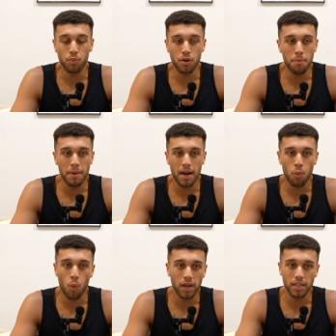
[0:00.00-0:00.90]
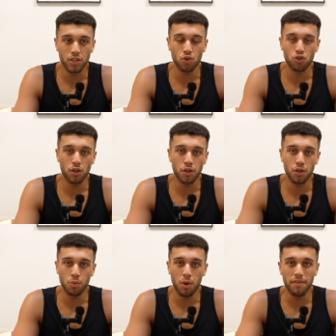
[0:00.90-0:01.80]
no matter what it is you're trying to
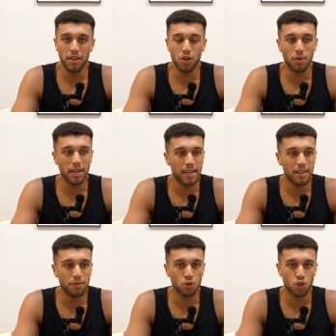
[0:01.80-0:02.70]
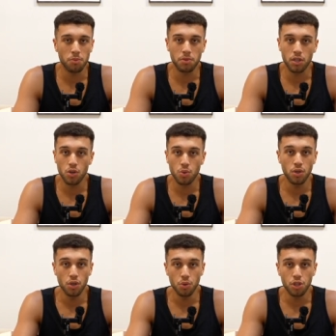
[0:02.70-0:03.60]
do whether you want to leave your job to go to a
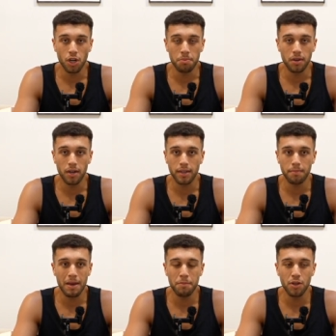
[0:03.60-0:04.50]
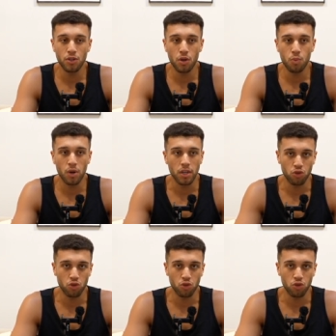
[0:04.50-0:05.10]
new job like maybe you don't want to